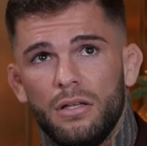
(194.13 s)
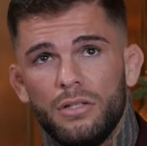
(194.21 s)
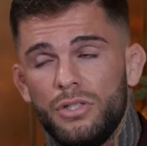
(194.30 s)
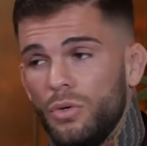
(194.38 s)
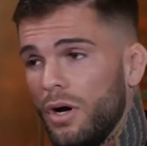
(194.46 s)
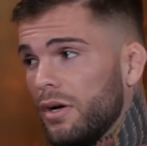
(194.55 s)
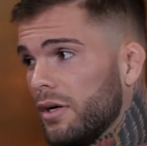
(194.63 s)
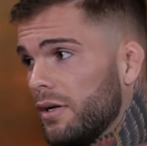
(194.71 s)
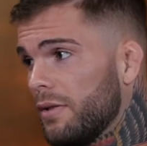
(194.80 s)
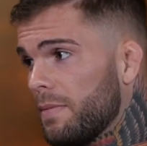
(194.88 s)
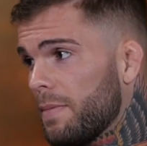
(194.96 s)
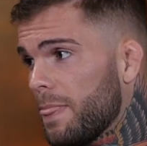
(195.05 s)
200.
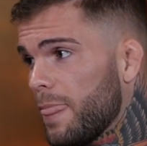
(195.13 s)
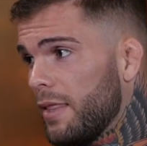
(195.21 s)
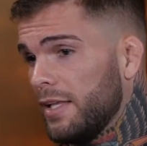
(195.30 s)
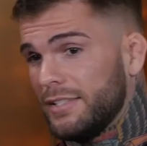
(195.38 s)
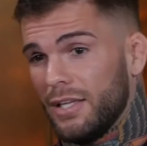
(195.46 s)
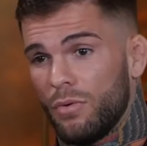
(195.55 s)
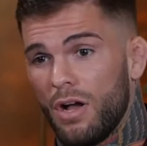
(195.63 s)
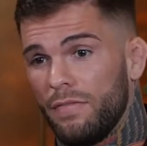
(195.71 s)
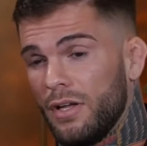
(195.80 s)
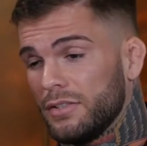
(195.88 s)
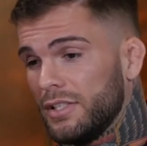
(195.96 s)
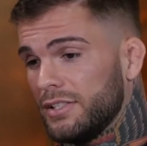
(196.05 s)
They said
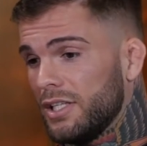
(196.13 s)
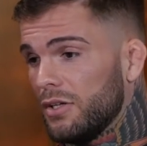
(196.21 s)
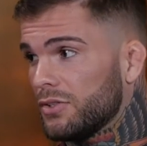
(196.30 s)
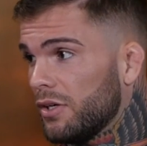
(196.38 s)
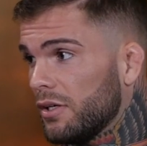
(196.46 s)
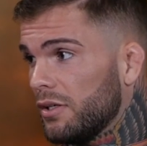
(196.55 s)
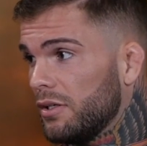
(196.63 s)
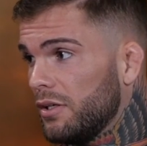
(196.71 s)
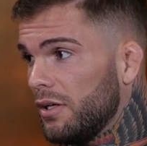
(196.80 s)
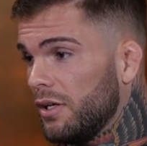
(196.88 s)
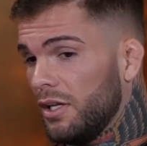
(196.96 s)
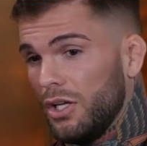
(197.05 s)
Rafael Sensao's hurt.
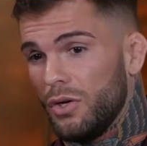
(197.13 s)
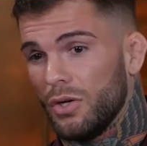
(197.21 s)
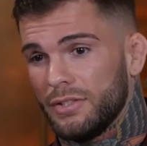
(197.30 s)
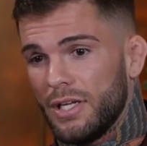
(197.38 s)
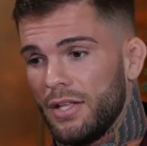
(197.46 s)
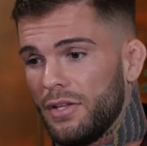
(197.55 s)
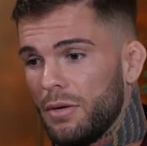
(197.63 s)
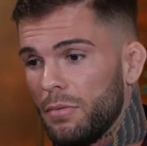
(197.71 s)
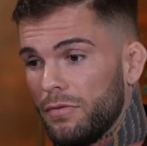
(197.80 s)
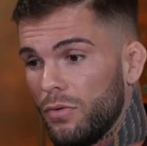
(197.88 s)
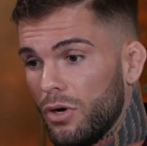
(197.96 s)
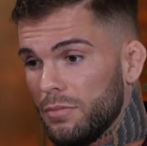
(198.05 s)
He goes out there and
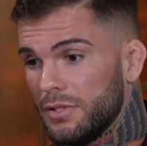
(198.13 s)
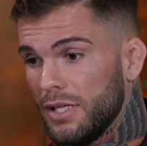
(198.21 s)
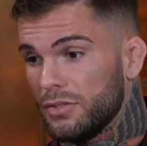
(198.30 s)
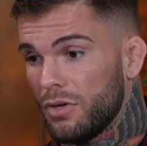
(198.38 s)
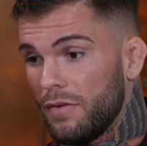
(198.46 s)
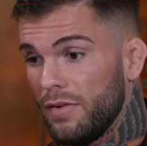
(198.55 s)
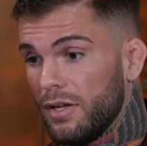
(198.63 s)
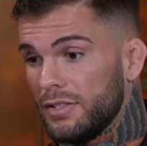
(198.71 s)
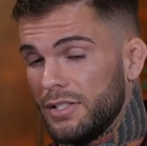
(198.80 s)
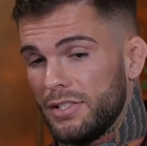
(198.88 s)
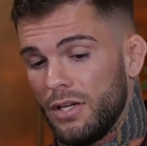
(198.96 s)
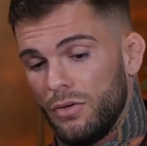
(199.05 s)
performs against Rafael
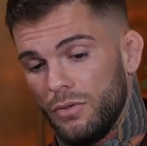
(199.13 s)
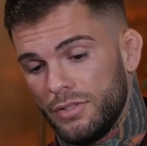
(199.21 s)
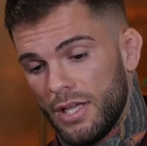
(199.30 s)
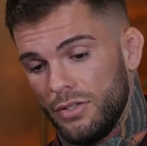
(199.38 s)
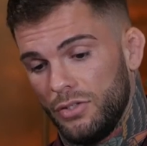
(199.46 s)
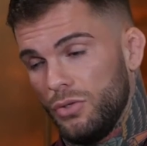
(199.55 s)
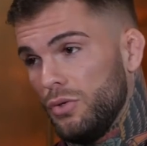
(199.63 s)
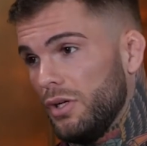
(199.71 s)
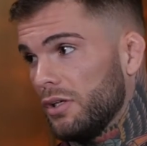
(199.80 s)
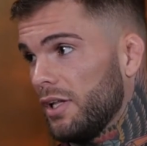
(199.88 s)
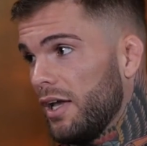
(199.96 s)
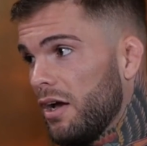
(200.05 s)
Sensao, who has had
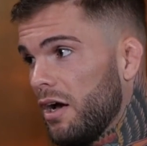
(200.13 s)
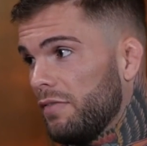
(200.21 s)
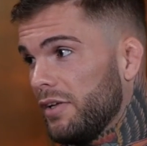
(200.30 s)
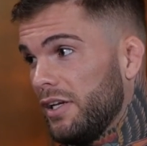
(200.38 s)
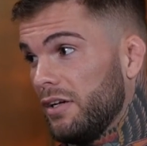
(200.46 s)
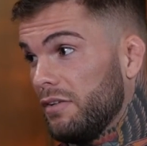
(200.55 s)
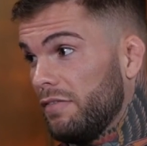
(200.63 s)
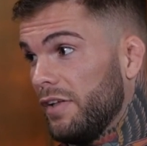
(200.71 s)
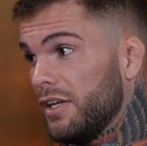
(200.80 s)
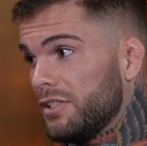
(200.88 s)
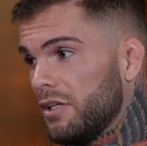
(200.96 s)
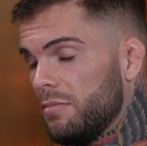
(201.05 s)
2-year layoff and couldn't
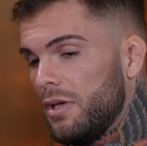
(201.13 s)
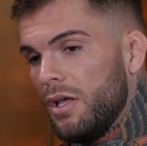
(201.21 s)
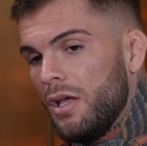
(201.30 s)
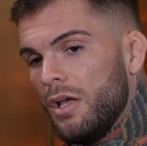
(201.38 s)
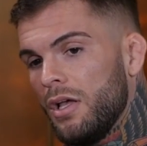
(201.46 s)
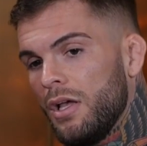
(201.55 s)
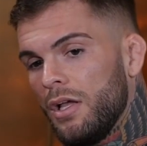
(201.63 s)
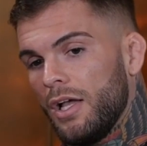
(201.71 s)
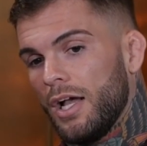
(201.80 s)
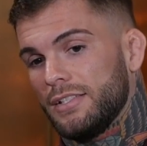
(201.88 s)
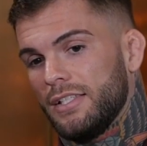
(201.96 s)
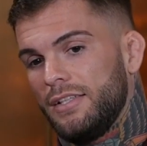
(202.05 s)
finish him.
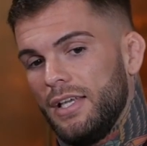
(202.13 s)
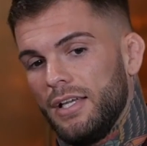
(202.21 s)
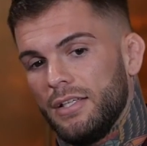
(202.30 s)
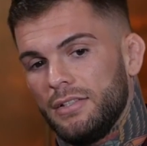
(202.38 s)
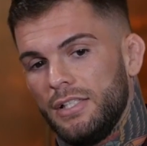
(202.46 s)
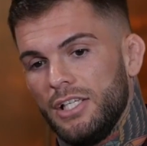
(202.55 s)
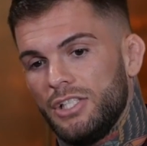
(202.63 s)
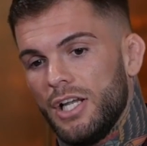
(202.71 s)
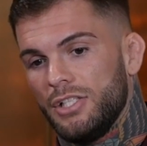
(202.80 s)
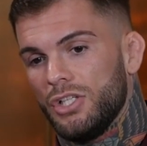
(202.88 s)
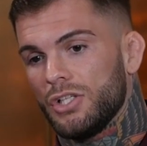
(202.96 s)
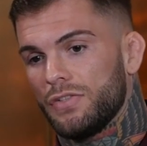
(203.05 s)
That's the thing.
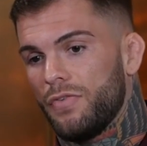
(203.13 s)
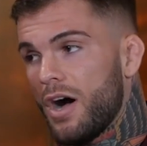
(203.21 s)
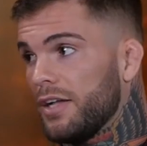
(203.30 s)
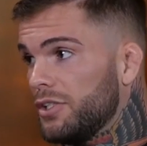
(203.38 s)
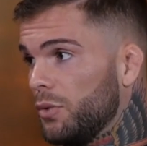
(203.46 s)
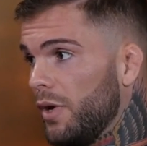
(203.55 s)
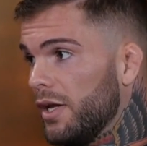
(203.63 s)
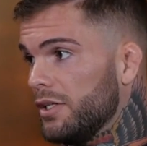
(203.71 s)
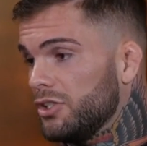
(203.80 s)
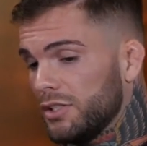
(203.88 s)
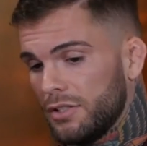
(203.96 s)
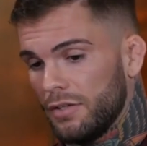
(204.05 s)
TJ just fought to
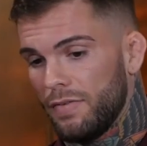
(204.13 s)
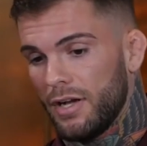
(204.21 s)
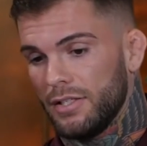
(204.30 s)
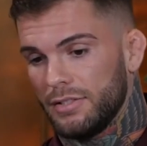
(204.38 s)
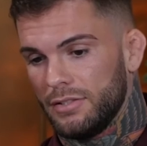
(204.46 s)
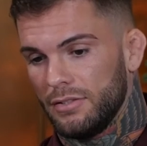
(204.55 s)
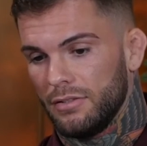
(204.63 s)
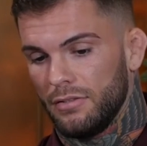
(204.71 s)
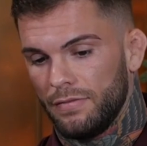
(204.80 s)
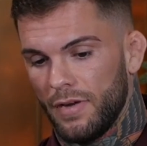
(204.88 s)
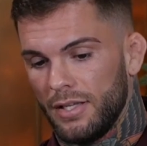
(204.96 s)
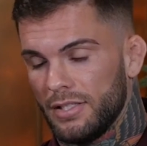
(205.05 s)
win, just to fight
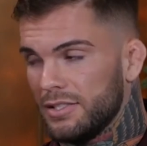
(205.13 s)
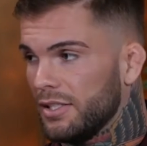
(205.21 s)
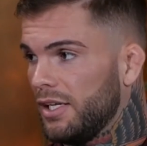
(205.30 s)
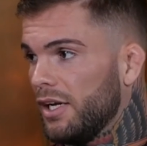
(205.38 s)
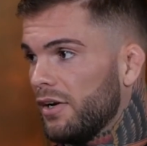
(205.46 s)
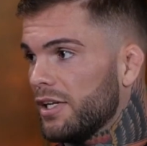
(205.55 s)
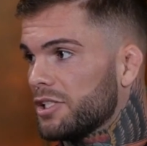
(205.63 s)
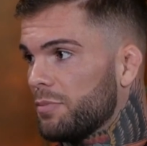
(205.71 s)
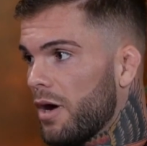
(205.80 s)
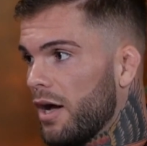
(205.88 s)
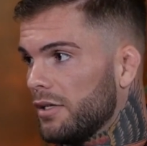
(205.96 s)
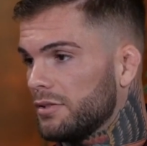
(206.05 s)
to secure his
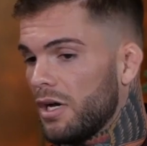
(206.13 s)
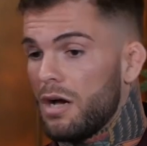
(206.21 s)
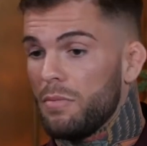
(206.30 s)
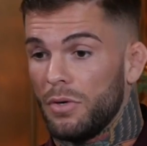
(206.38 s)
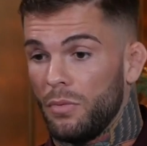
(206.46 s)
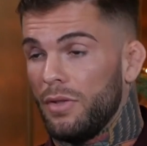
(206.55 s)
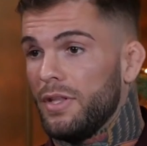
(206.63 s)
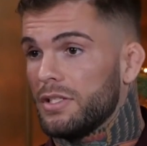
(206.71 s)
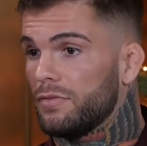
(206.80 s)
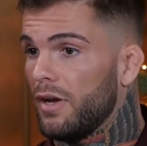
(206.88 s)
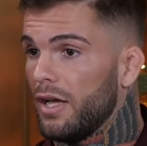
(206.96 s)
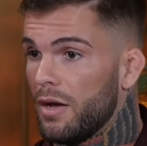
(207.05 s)
spot. It's, I'm going to win
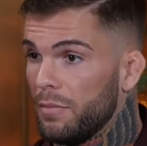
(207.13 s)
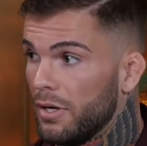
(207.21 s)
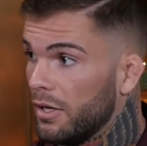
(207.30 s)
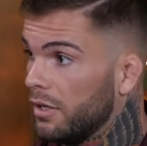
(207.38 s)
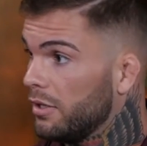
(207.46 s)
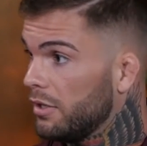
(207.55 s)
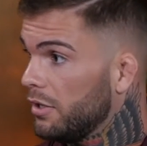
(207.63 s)
this fight. I'm going to